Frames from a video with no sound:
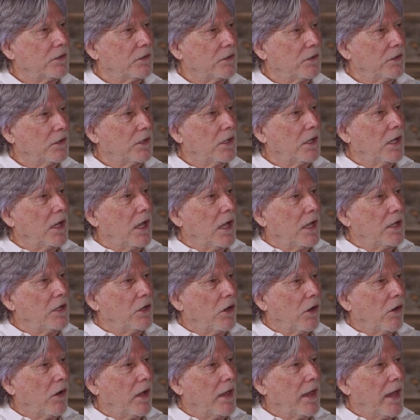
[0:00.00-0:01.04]
And
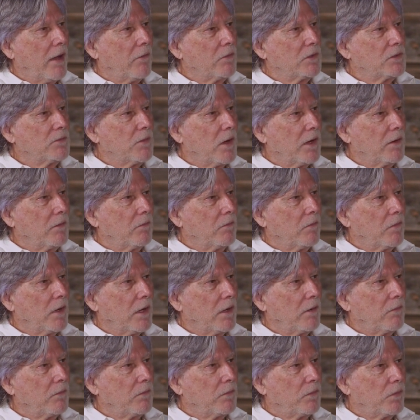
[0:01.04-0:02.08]
that was my
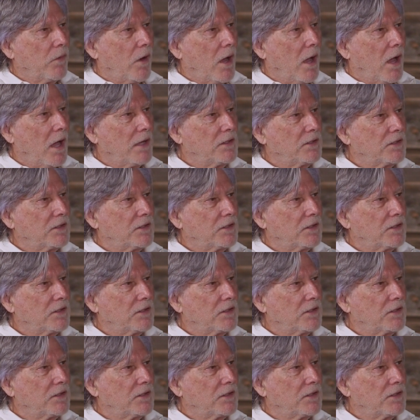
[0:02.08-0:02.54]
I